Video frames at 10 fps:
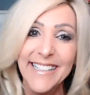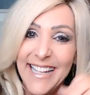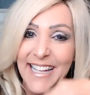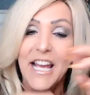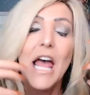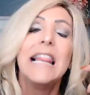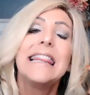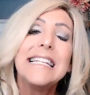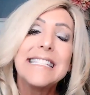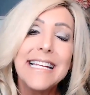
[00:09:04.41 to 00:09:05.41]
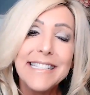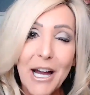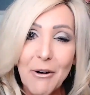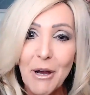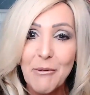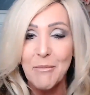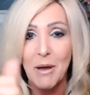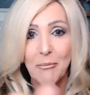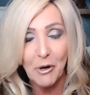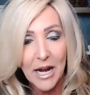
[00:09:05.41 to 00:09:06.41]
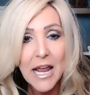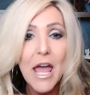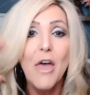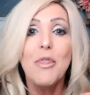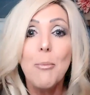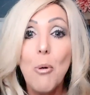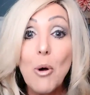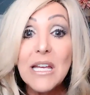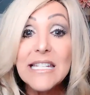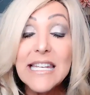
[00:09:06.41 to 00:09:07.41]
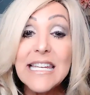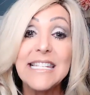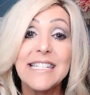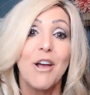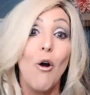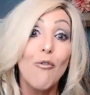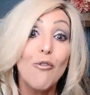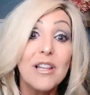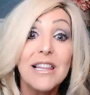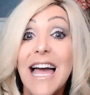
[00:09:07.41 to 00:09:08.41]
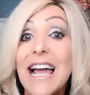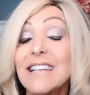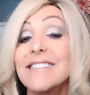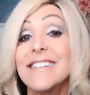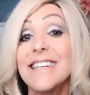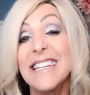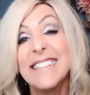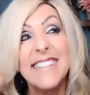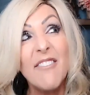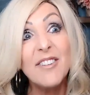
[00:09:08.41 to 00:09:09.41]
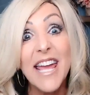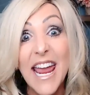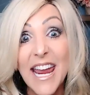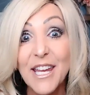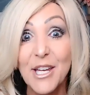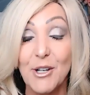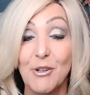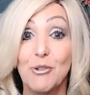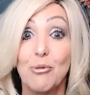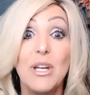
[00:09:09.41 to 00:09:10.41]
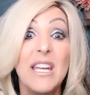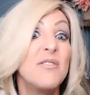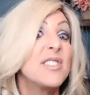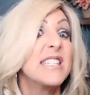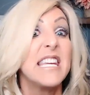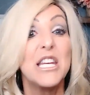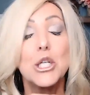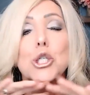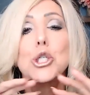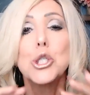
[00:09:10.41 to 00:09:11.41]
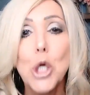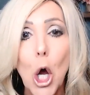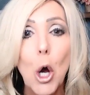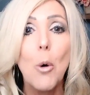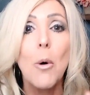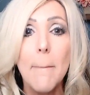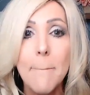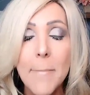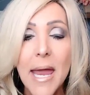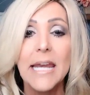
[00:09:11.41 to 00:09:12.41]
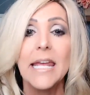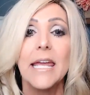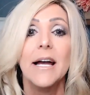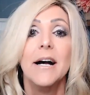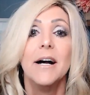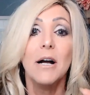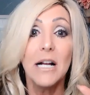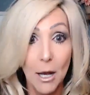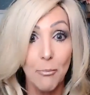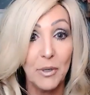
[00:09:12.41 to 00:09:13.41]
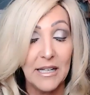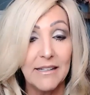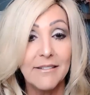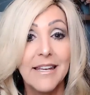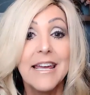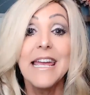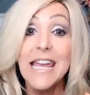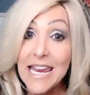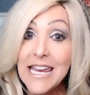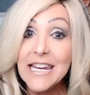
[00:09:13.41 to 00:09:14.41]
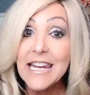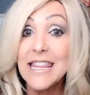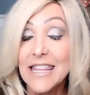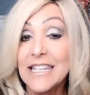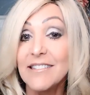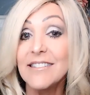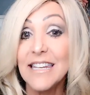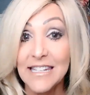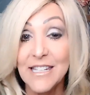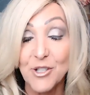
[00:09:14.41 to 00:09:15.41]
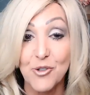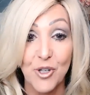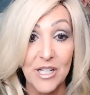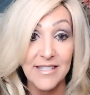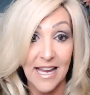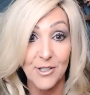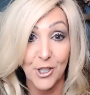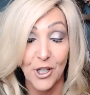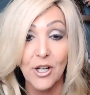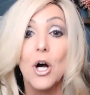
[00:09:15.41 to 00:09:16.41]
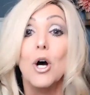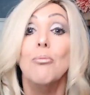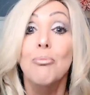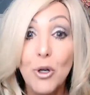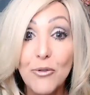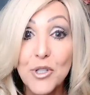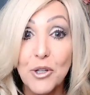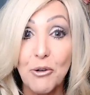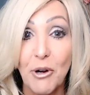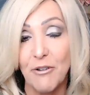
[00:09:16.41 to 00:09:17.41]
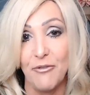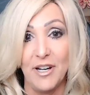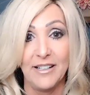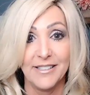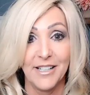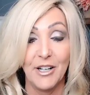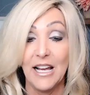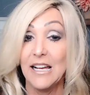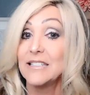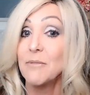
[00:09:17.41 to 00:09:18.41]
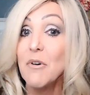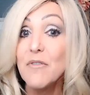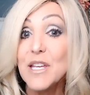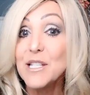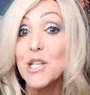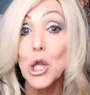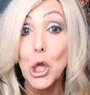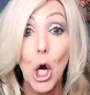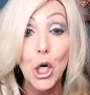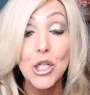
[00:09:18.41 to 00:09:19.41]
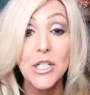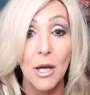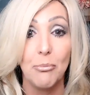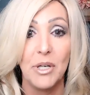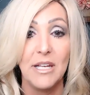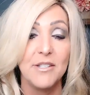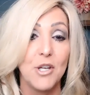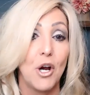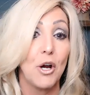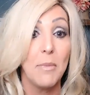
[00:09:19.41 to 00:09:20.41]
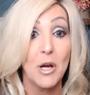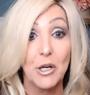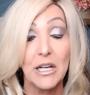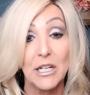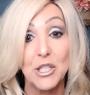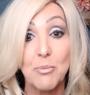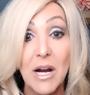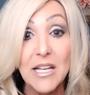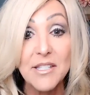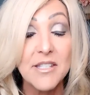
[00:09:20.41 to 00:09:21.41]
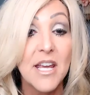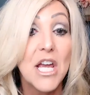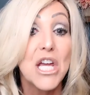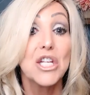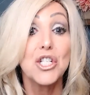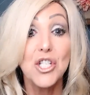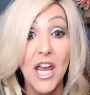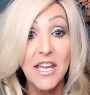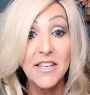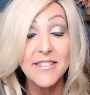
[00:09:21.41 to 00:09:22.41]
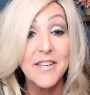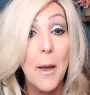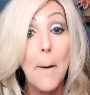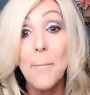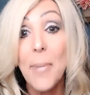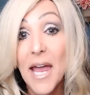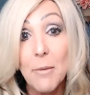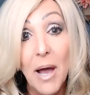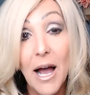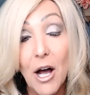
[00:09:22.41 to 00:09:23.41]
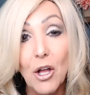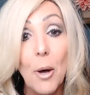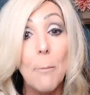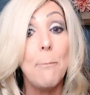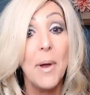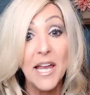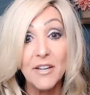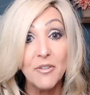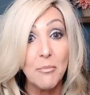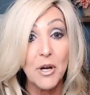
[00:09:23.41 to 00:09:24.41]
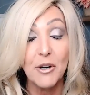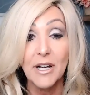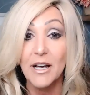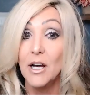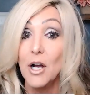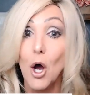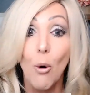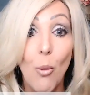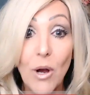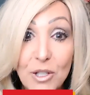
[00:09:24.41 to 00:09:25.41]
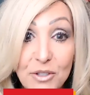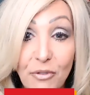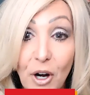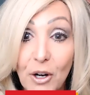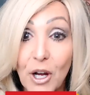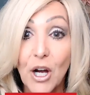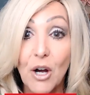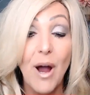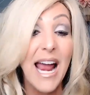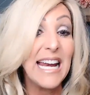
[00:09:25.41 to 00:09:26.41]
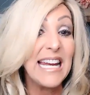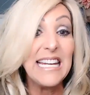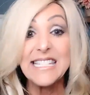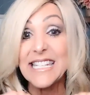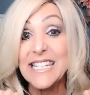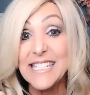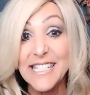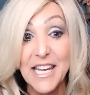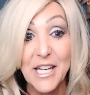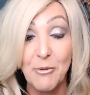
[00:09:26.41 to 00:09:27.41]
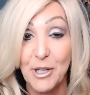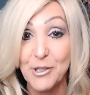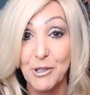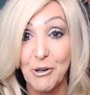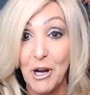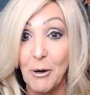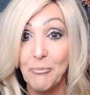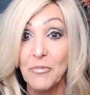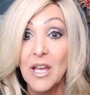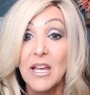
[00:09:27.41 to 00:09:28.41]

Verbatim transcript: At least that's how I remember it. The point is, over the last seven to eight years, we have seen so many companies in this industry sector move to the greater Phoenix area. Some of these large companies are American Express, Chase, PayPal, Bank of America, Wells Fargo, and it is continuing to grow.